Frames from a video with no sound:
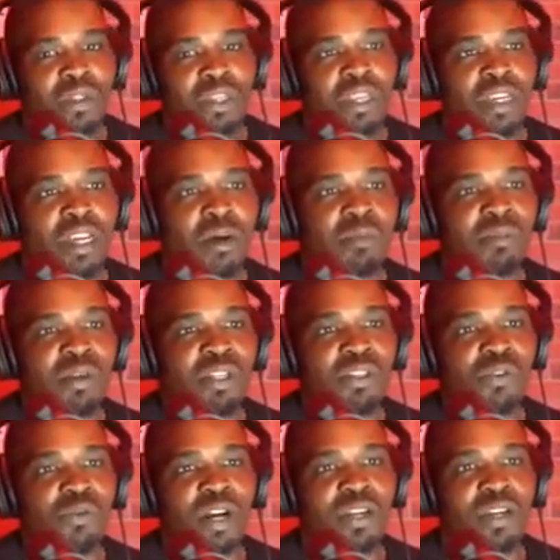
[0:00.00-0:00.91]
I'm
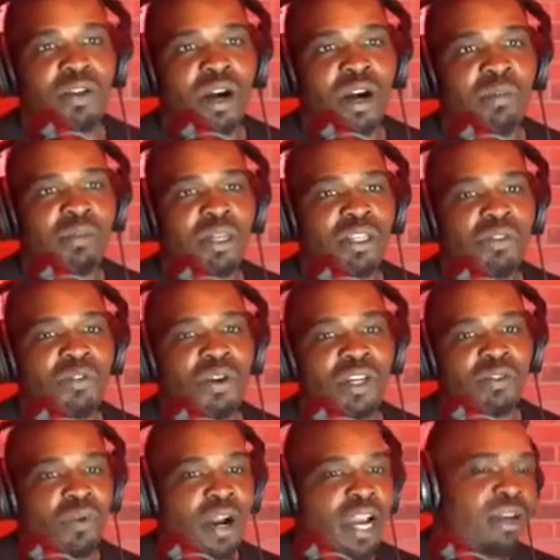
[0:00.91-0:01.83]
gonna be
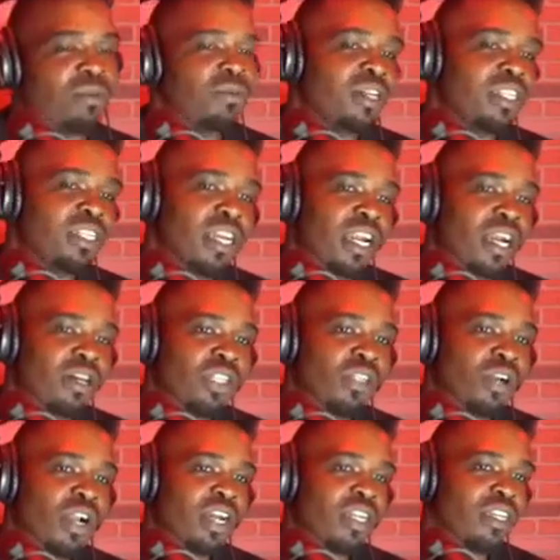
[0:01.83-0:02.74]
sweating right with y'all
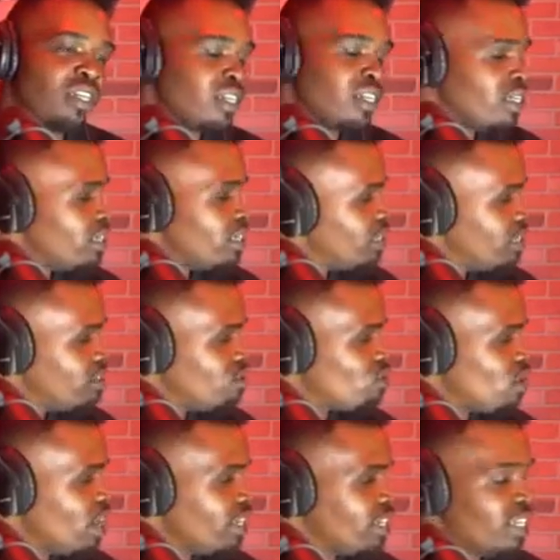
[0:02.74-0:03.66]
trying
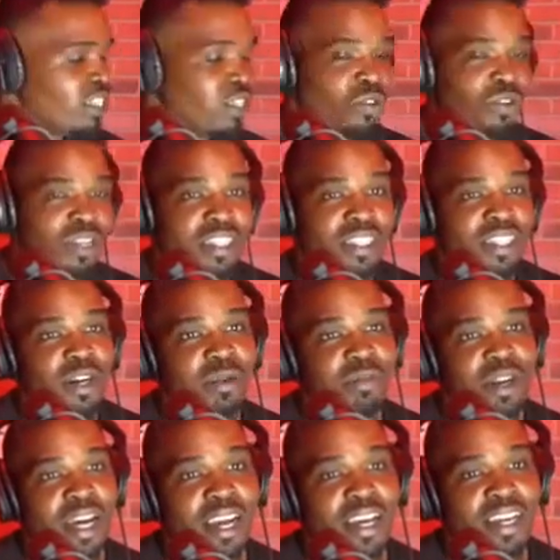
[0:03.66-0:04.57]
to get through this 7
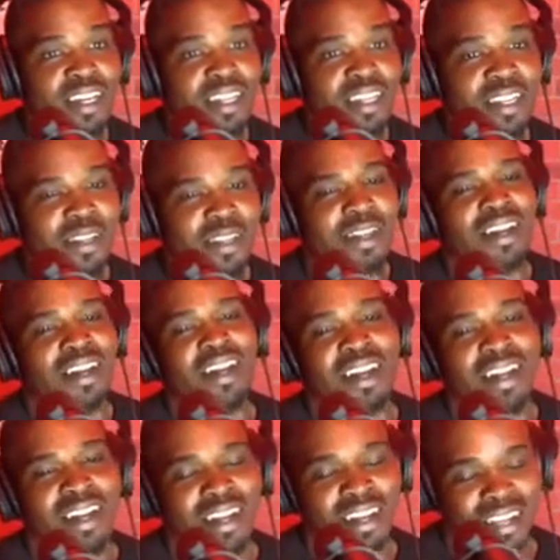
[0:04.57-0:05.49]
days.
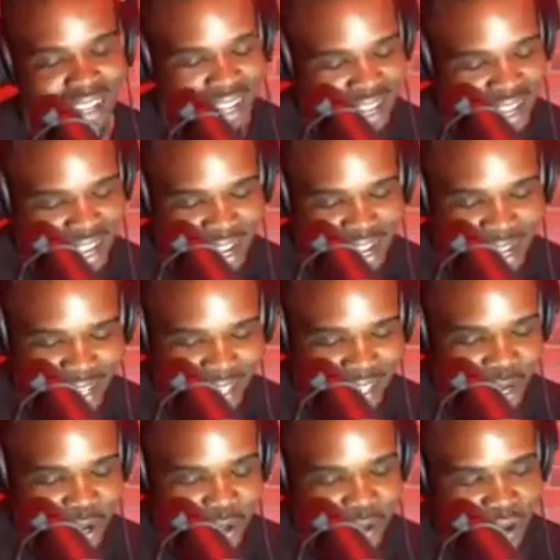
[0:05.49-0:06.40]

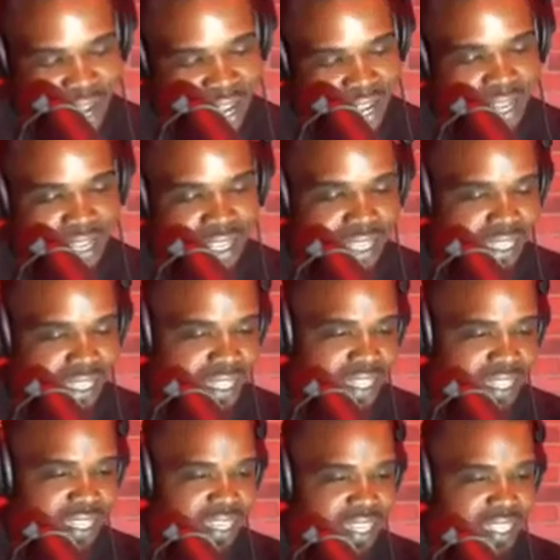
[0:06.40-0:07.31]
So hey,
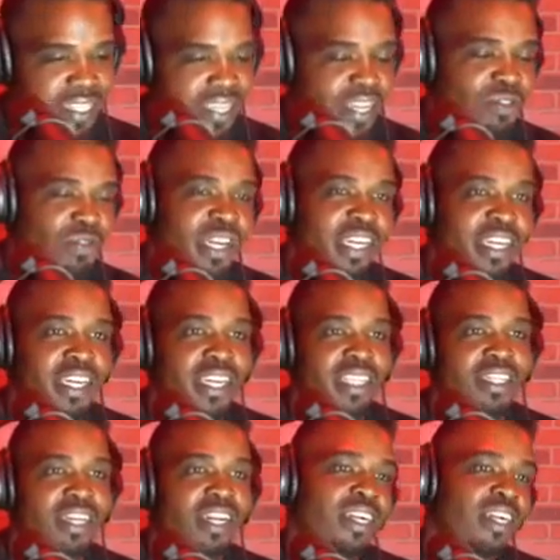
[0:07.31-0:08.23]
let's see if we can get
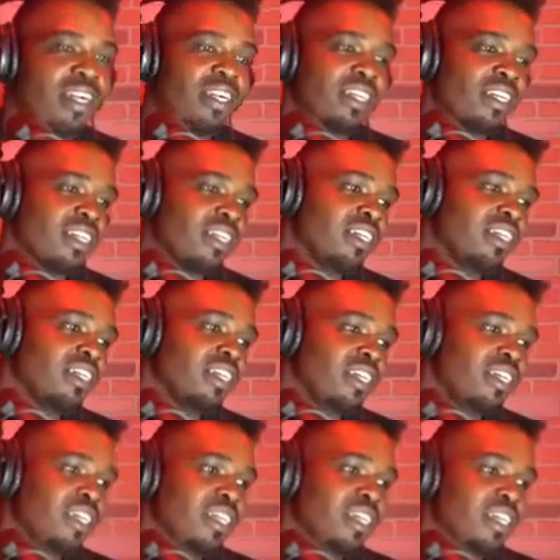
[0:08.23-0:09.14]
there.
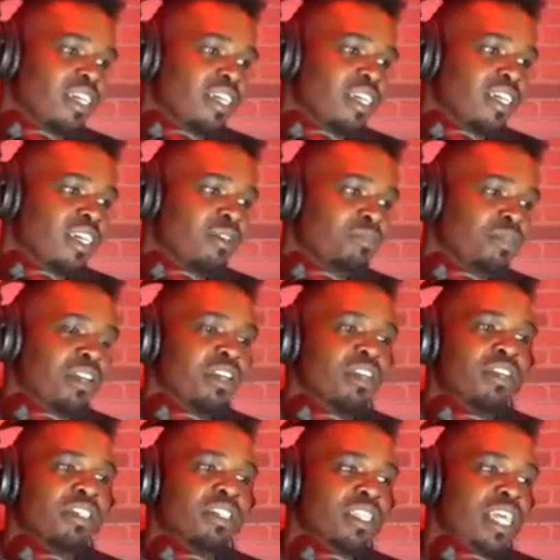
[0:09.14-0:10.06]

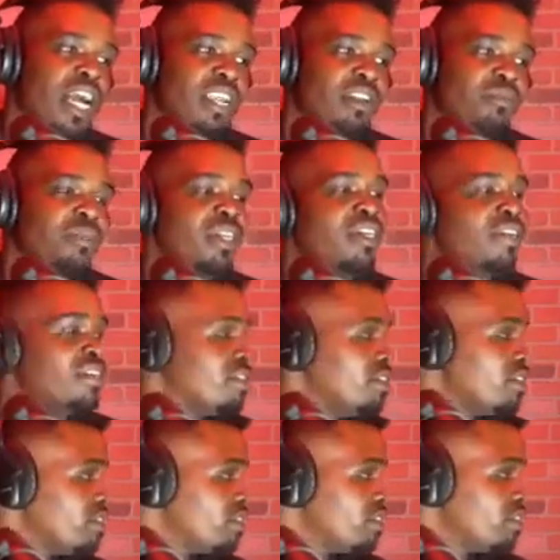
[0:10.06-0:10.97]
Pillz and dollar bills.
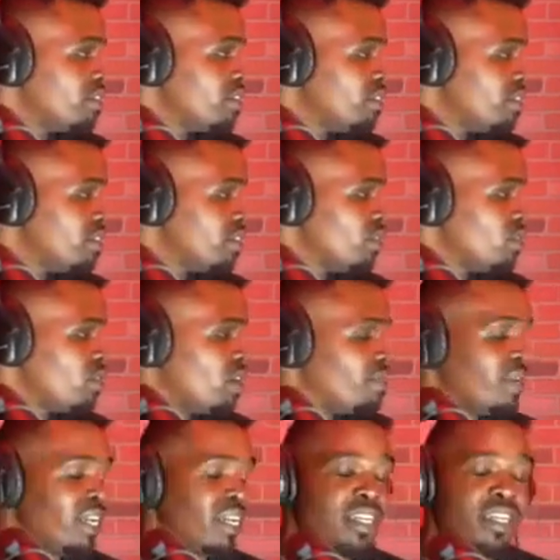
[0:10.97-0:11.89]
You know what I
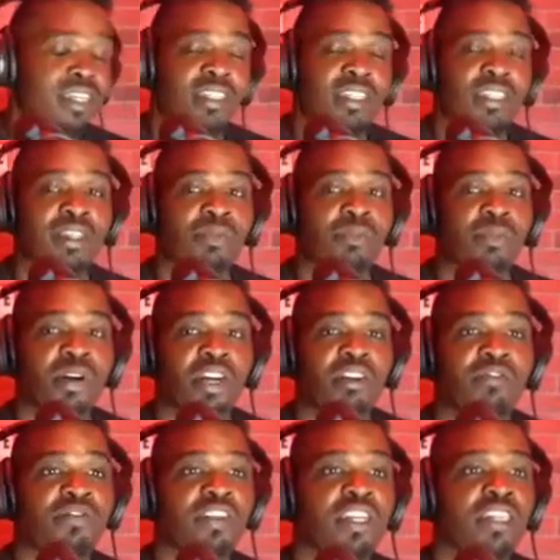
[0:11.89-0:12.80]
mean? This is
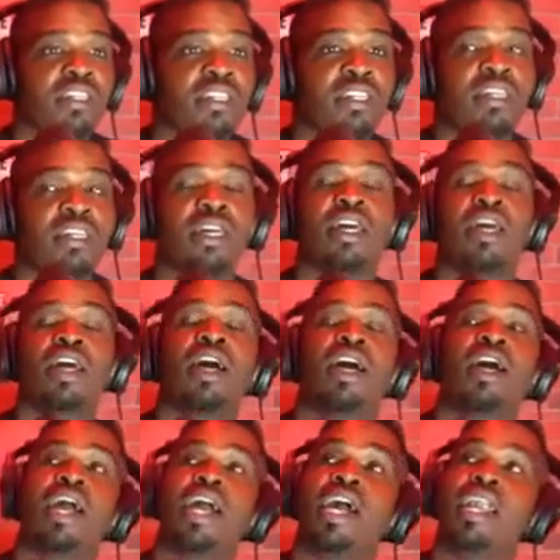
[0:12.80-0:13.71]
BearFeezie,
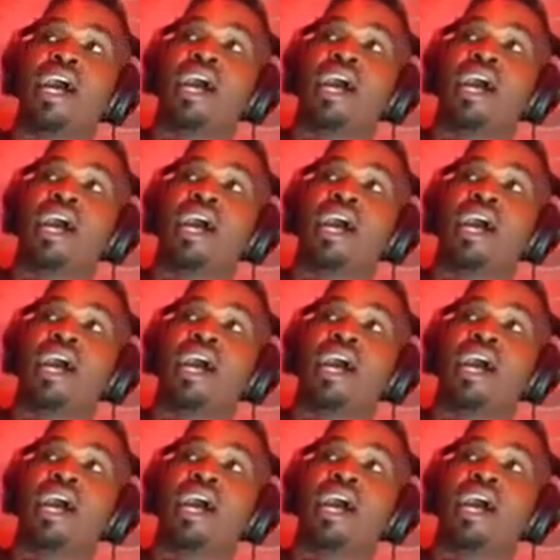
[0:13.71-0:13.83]
and I